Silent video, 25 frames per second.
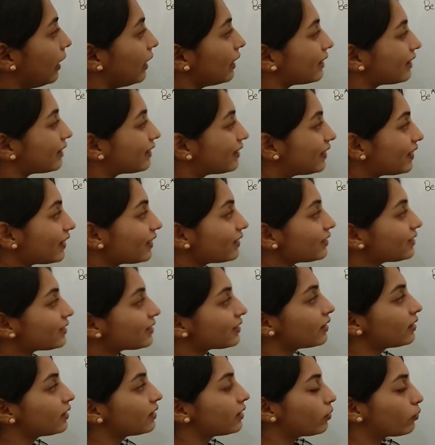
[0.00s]

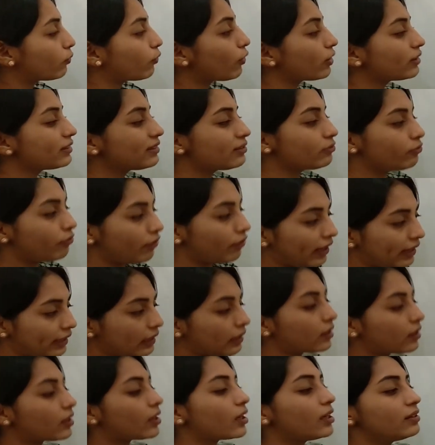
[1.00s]
this was
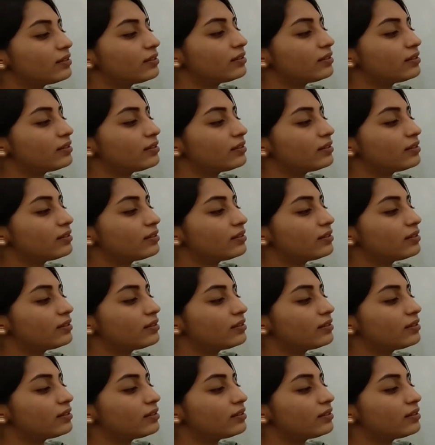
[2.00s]
spherical,